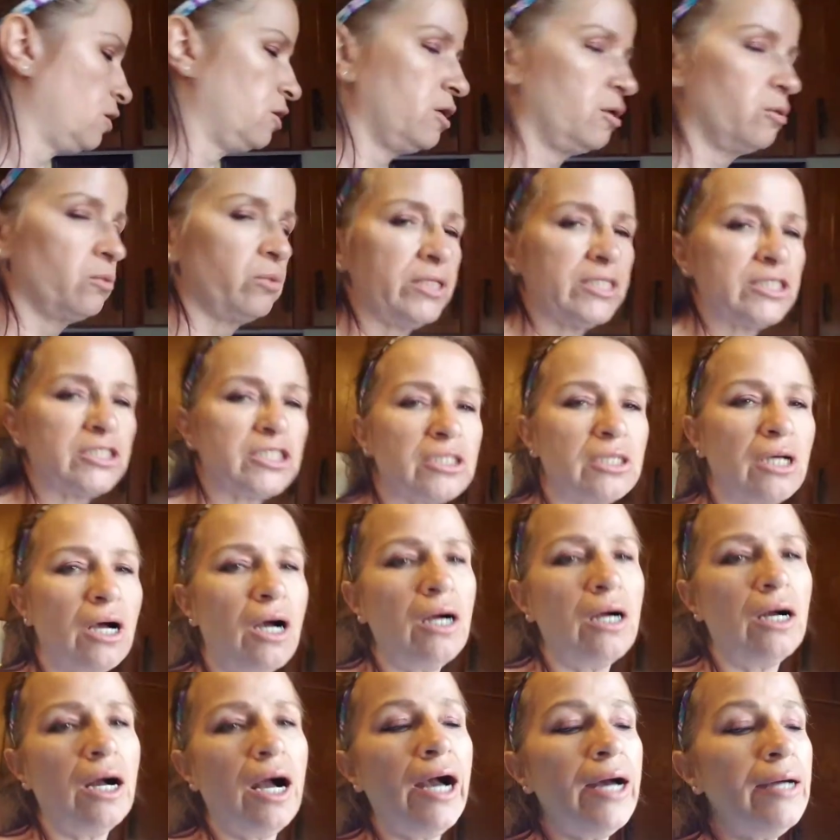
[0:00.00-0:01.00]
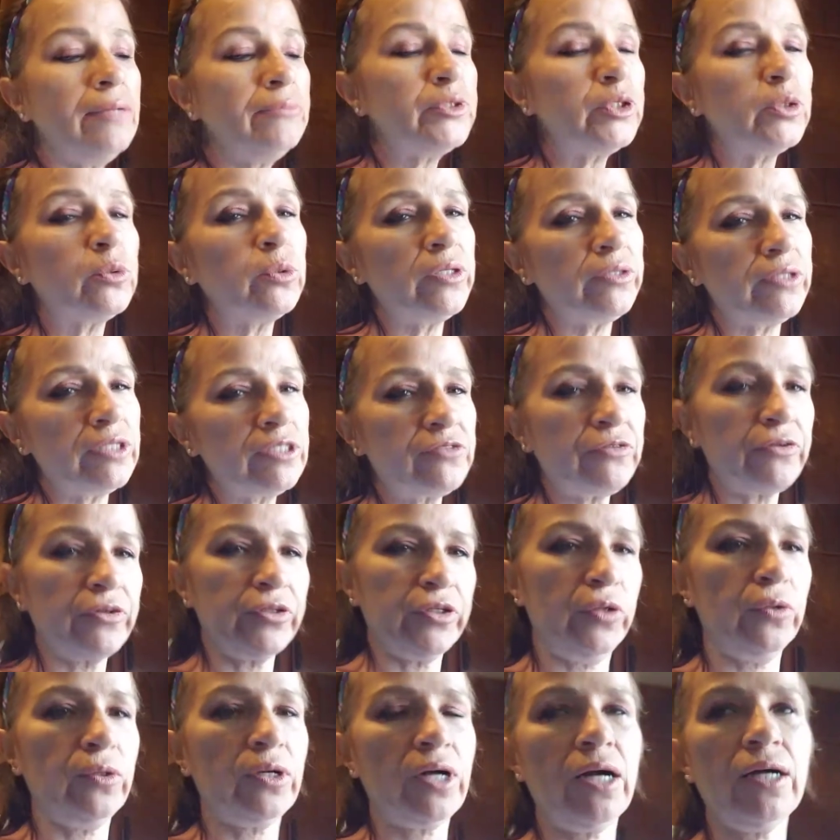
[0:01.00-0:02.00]
which I'm doing this for
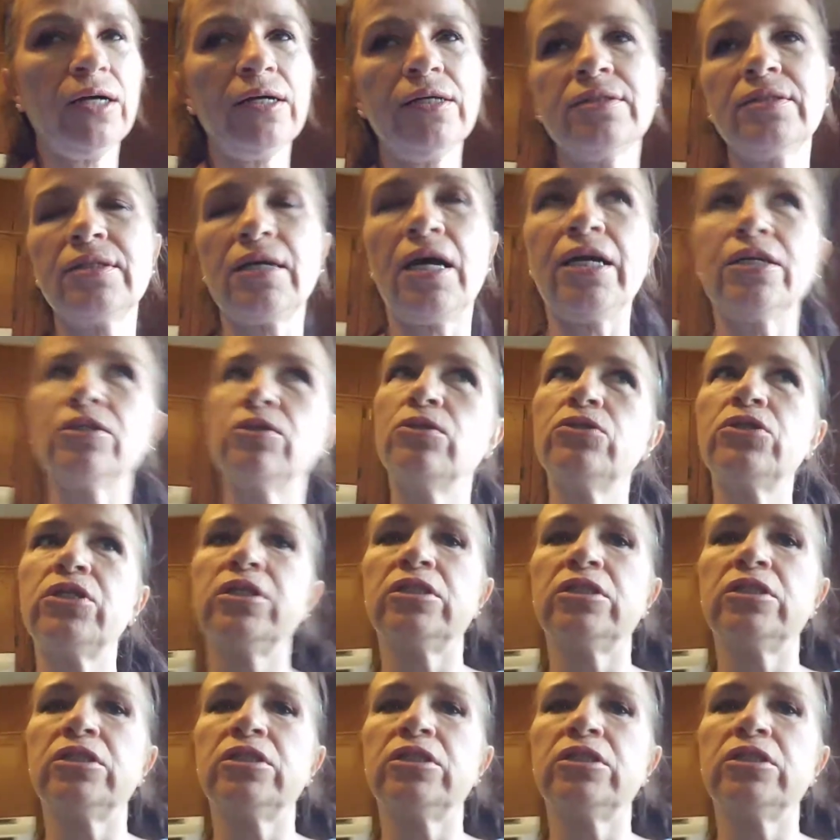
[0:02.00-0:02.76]
you guys. I usually